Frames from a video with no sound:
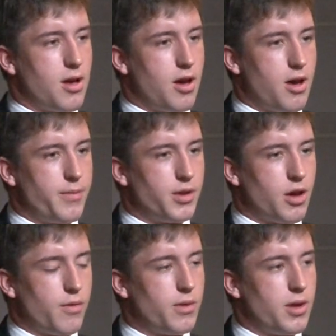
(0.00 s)

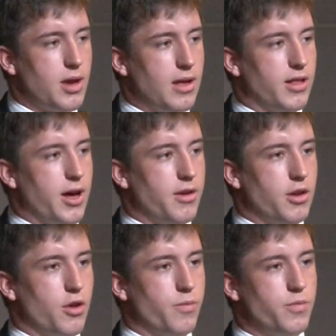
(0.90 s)
and let,
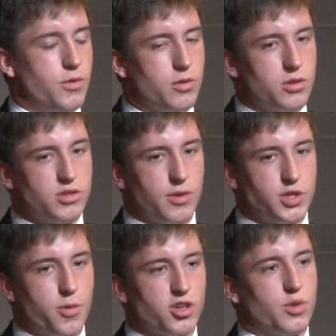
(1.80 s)

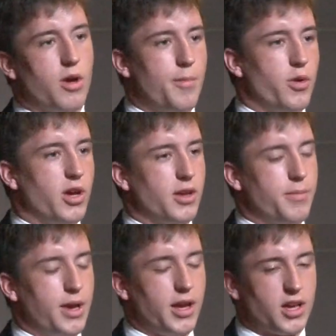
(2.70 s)
someone's personal
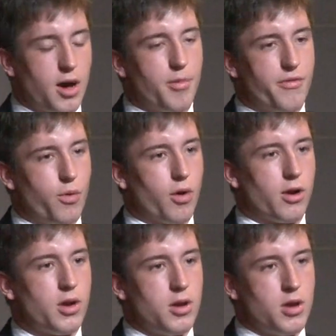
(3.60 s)
well-being come
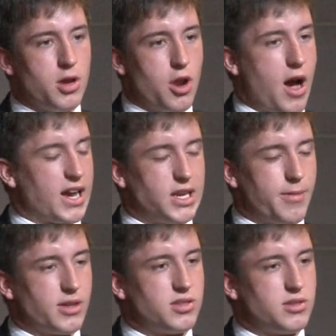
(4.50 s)
before,
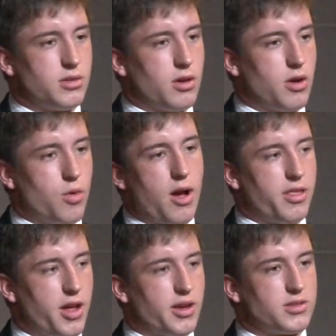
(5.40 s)
academics or
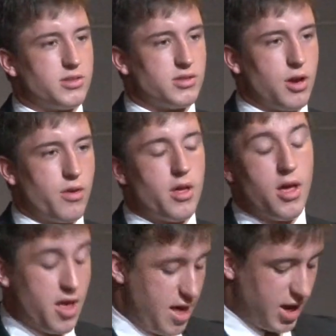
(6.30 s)
athletics. So
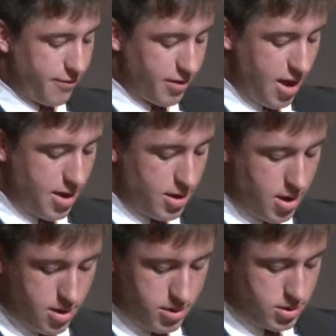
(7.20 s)
thank you for that.
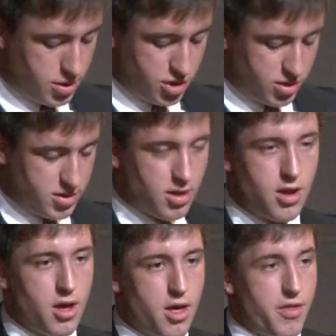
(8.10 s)
And just
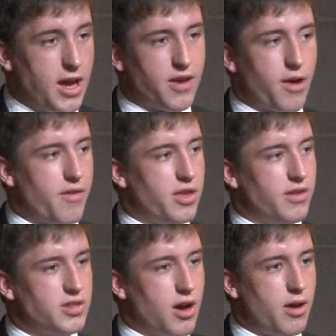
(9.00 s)
thank you for everything
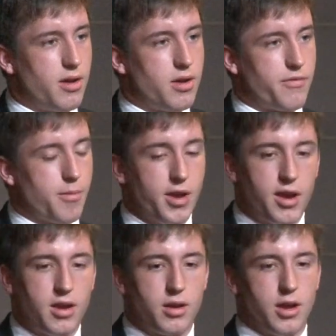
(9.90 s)
you've done for
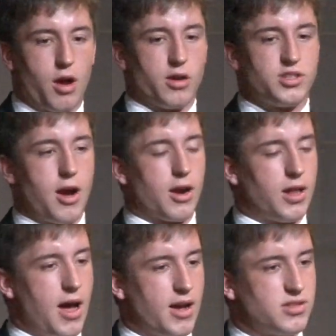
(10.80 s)
me and our entire
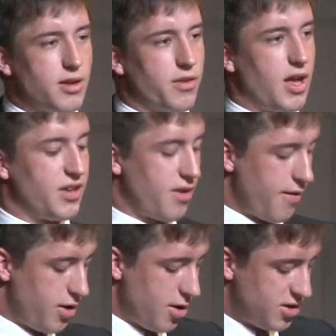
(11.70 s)
class over the last
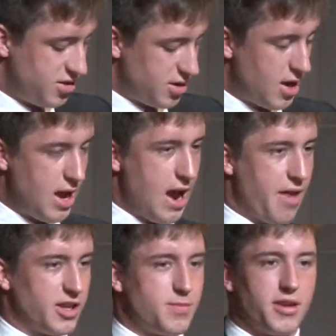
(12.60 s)
5 years.
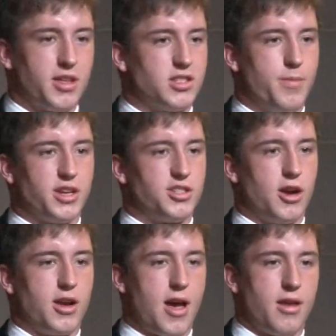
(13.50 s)
And let's make this the best
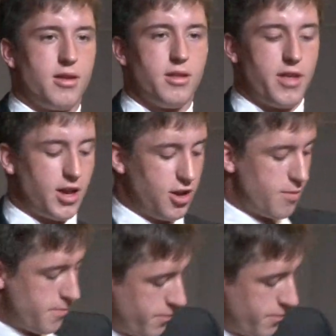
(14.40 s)
year yet. Thank you.